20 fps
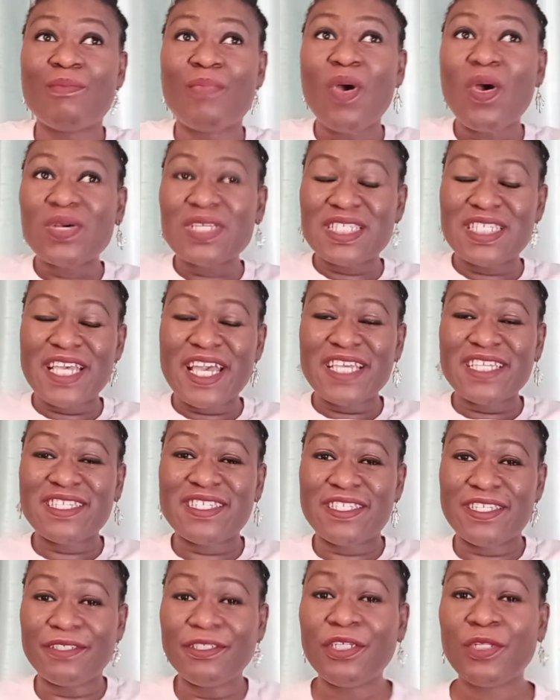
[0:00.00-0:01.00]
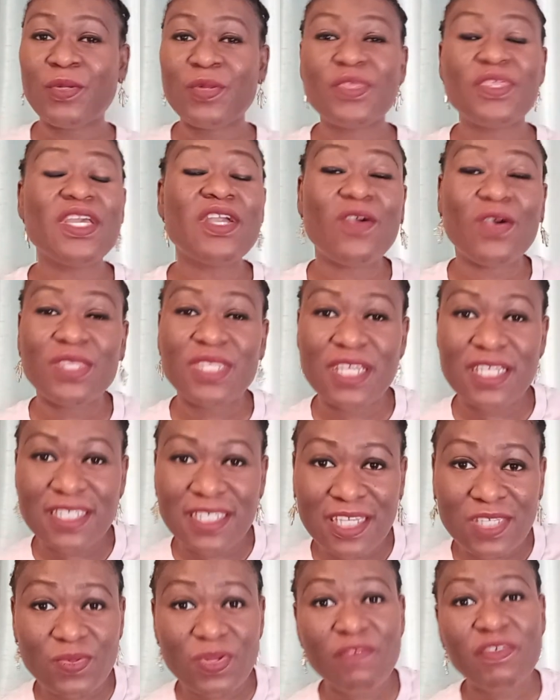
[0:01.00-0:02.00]
Paul says, you know, think on
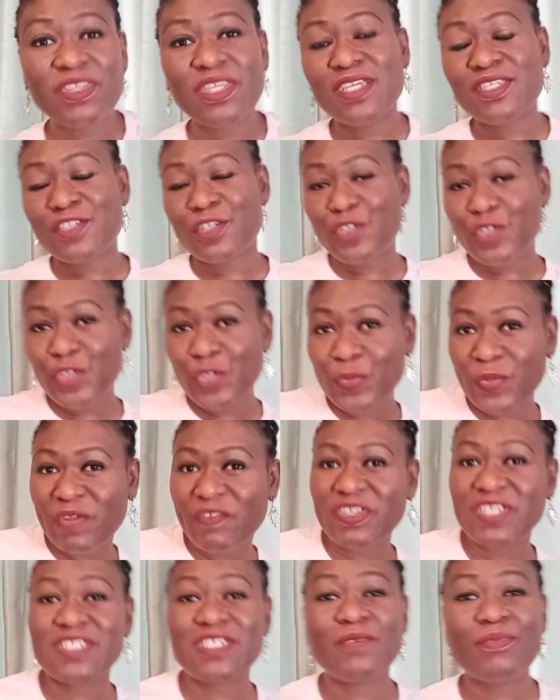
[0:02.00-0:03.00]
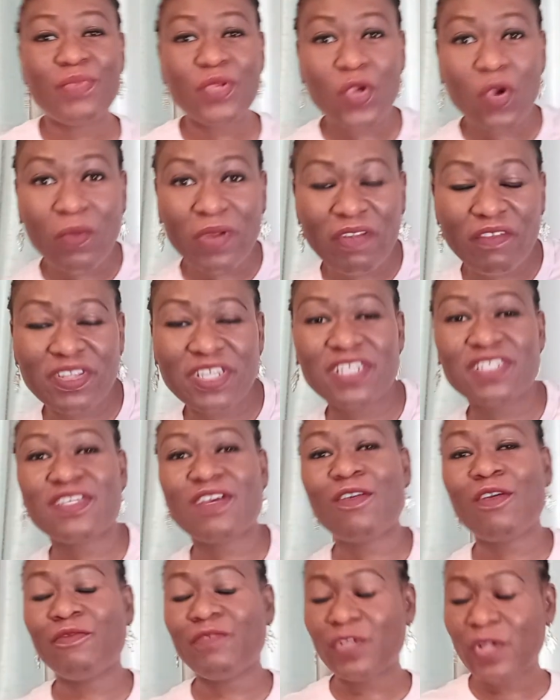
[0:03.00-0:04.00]
these things, whatever things are true, whatever things are pure, whatever
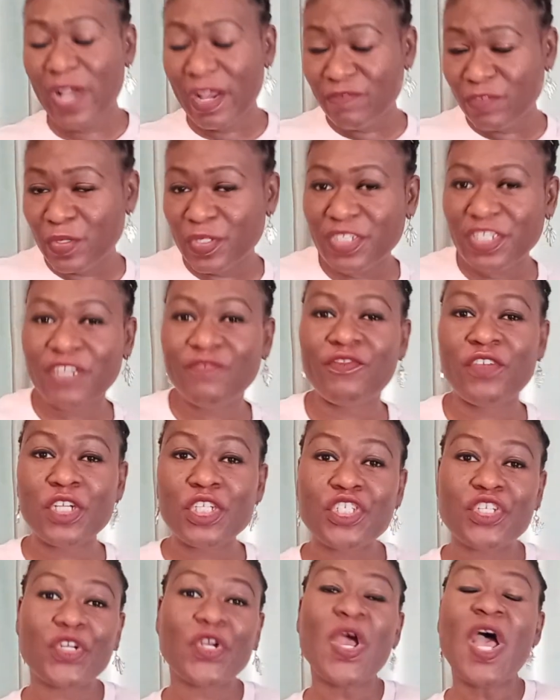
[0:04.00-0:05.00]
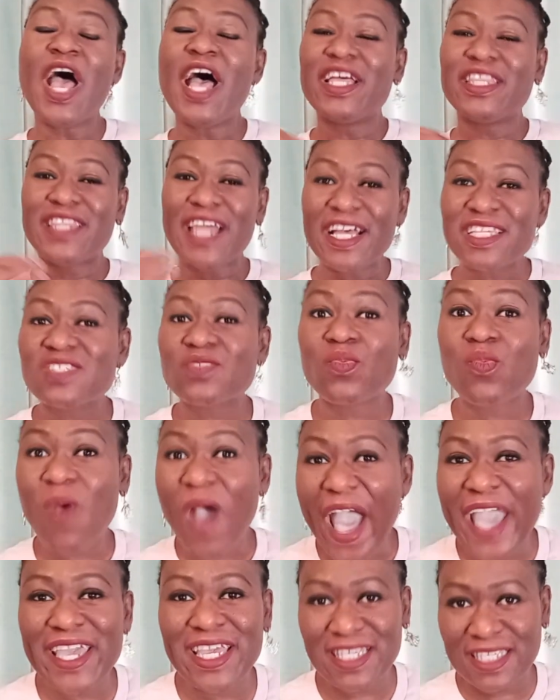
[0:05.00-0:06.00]
things are of good and virtue. That's
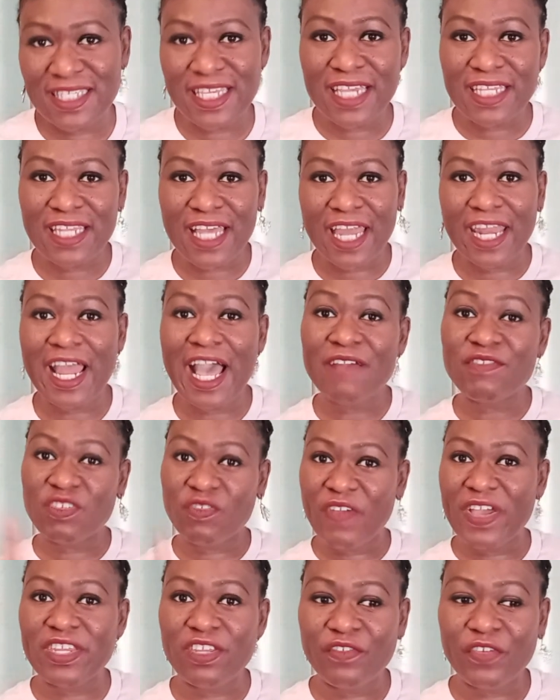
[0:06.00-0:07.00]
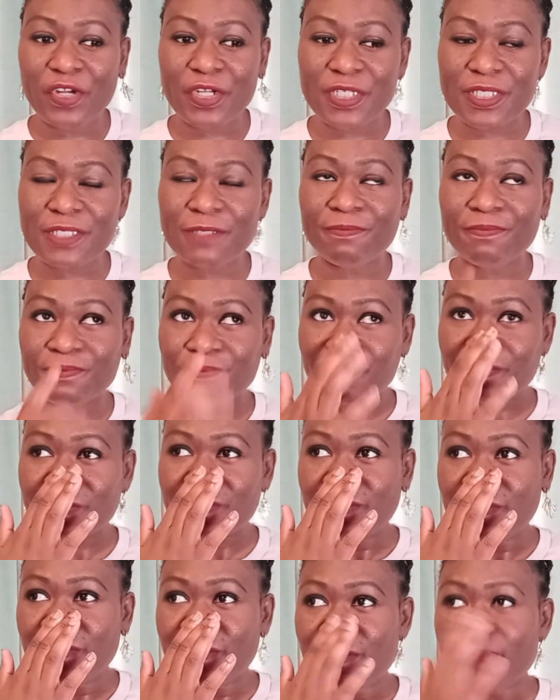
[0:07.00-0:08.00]
why he's saying that. And I have to find the verse.
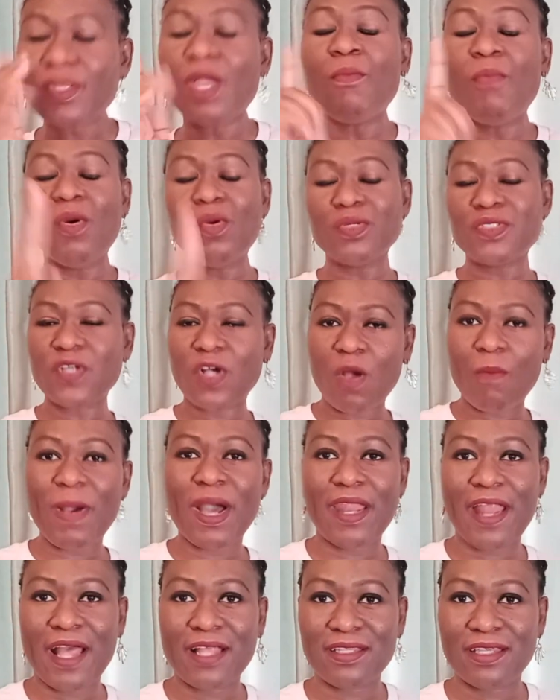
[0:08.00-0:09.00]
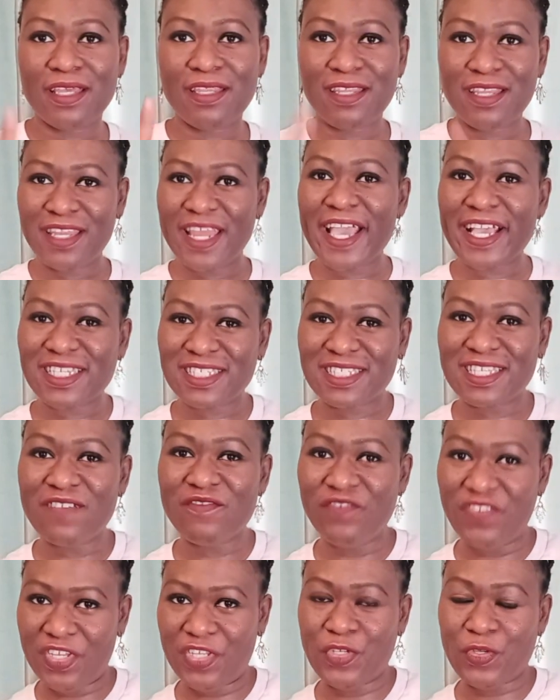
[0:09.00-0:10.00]
But we'll talk about that in the
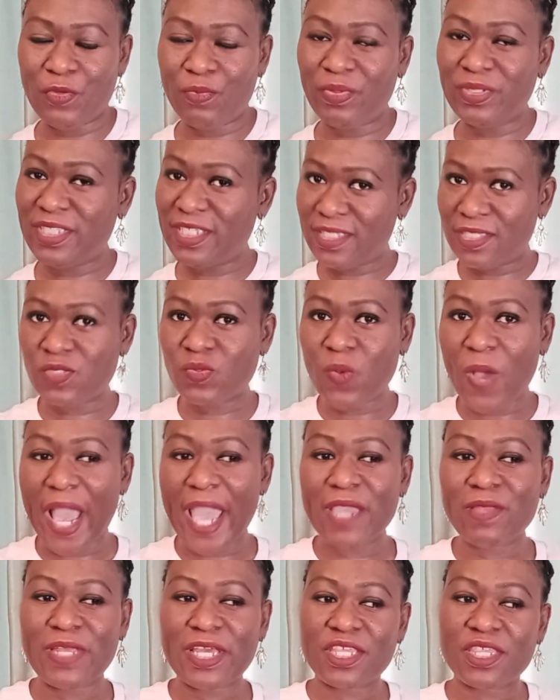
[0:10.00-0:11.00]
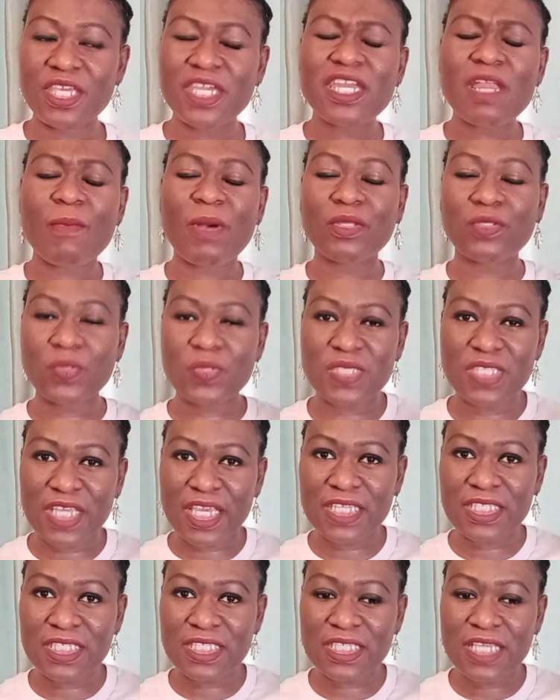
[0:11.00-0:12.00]
next video. But this is why, like, thinking about those
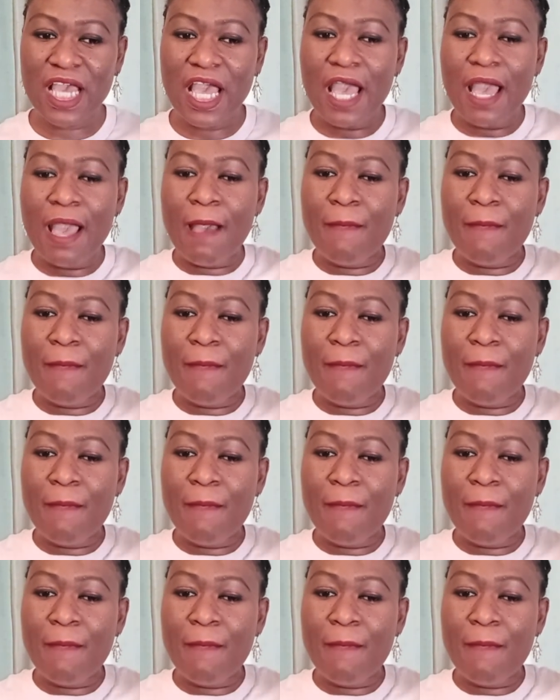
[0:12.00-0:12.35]
things